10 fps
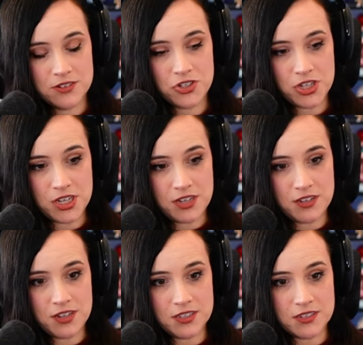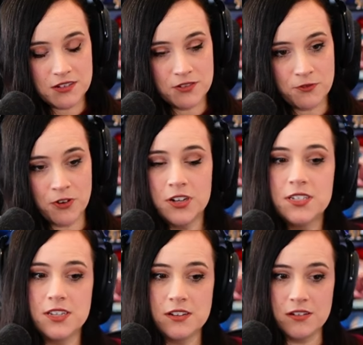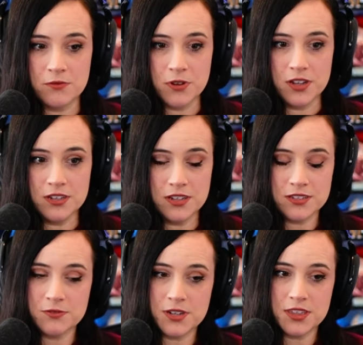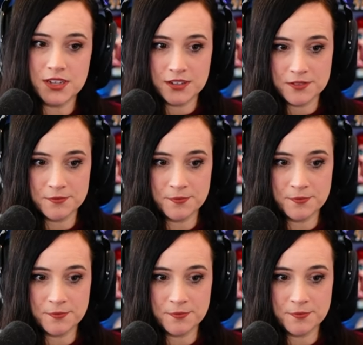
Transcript: She needs to confront it, not run. That's what I think